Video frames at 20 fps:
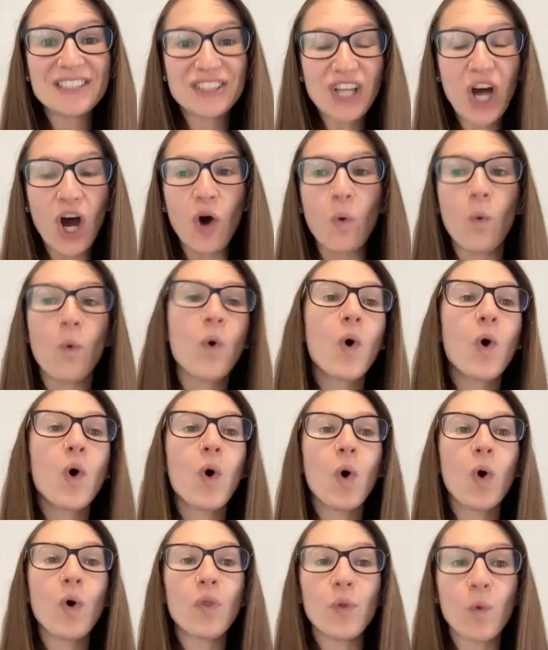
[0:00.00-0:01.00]
So
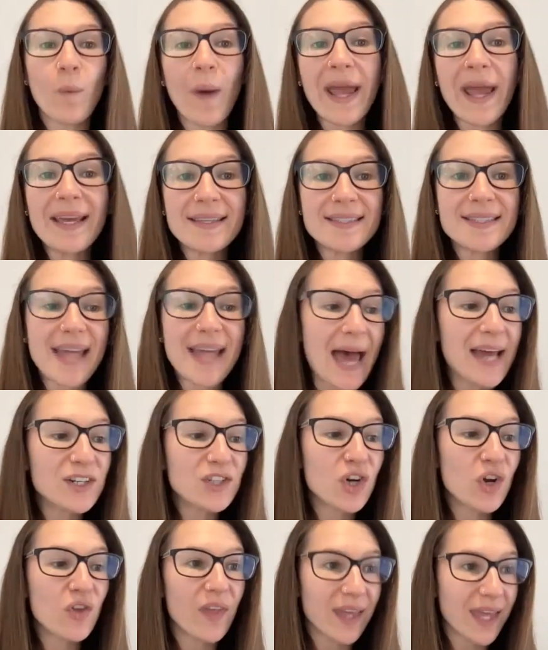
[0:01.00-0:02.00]
the ways to
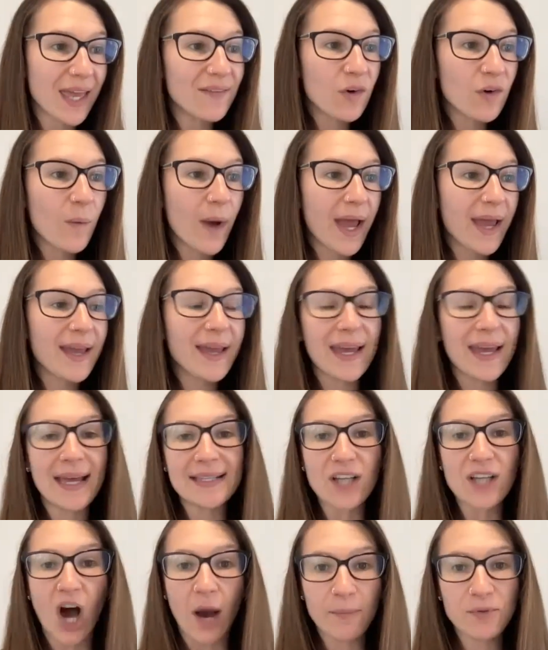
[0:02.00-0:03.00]
enter the giveaway
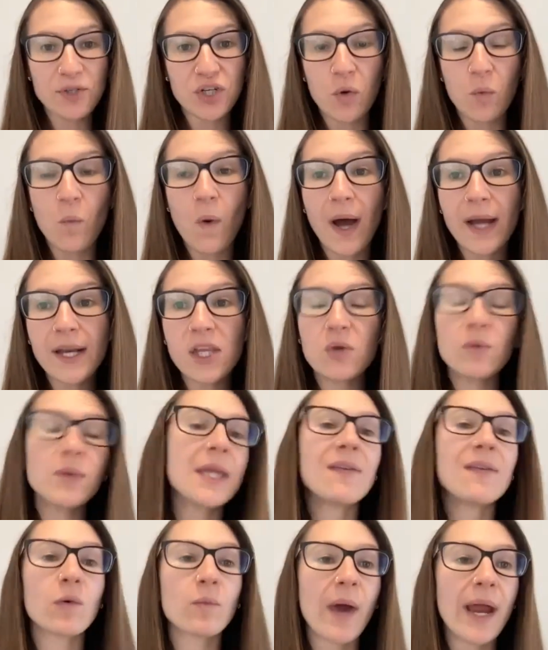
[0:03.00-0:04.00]
is option 1, you
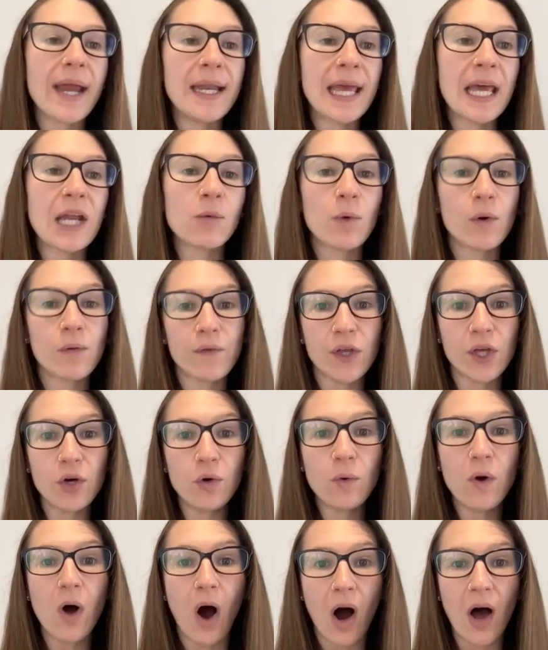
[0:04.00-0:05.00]
leave a rating and
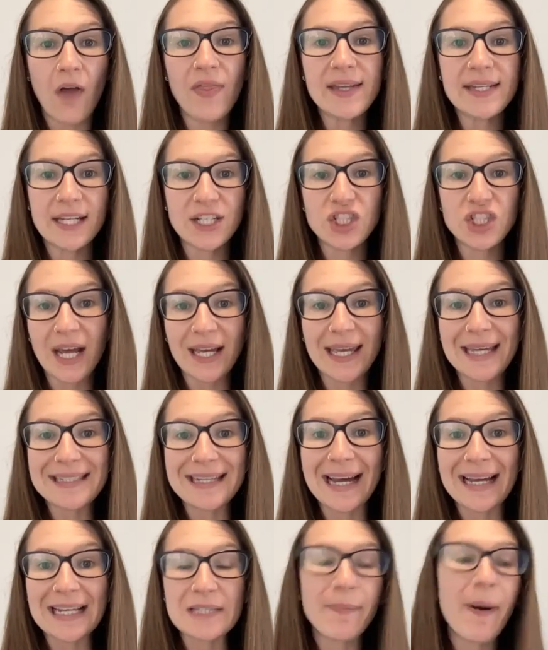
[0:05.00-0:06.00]
review on the Ditch Decade
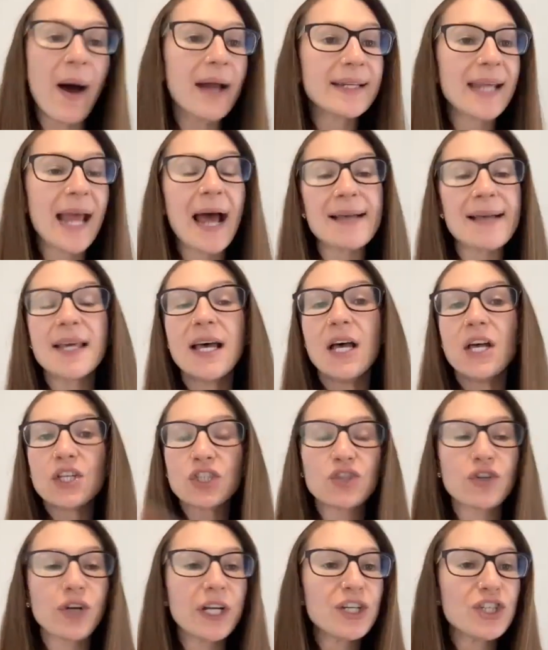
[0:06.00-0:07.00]
Diets podcast,
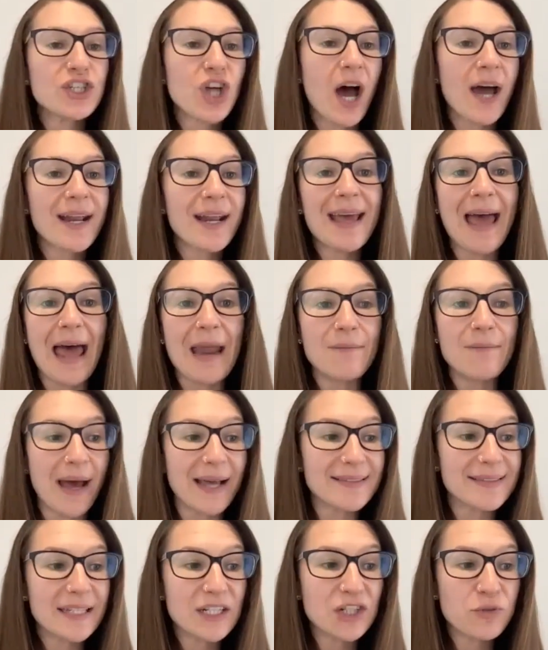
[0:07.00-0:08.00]
screenshot it and
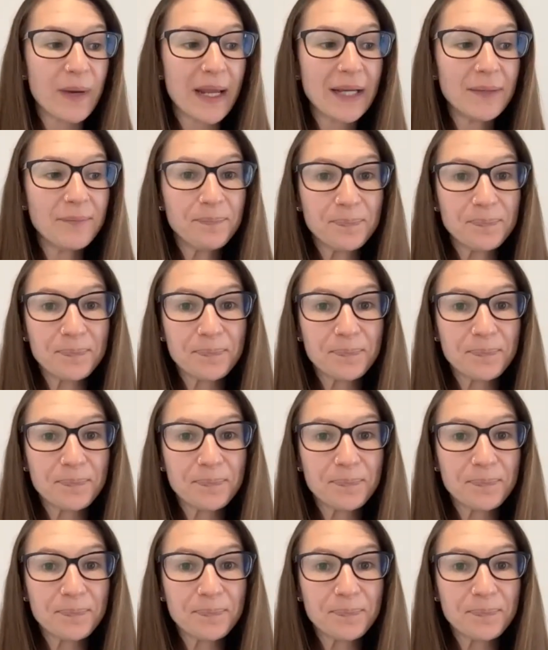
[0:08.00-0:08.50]
message me.